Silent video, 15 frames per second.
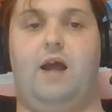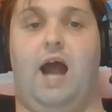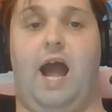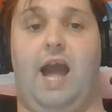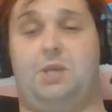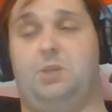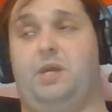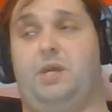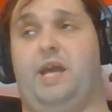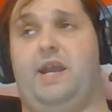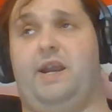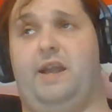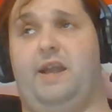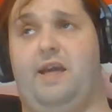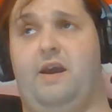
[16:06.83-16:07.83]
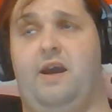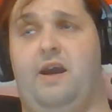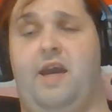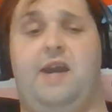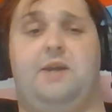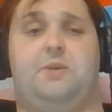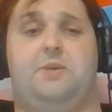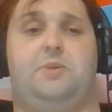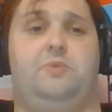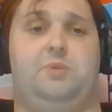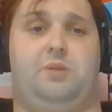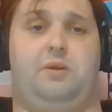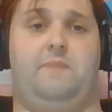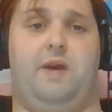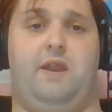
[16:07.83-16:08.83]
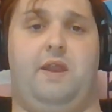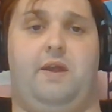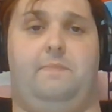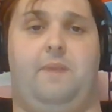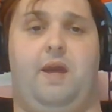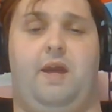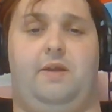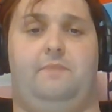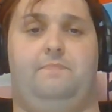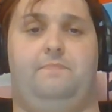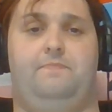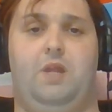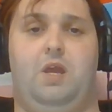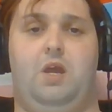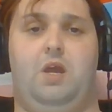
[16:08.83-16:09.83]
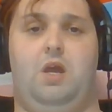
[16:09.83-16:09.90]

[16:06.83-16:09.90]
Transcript: I actually had an ex who was a Kemetic pagan,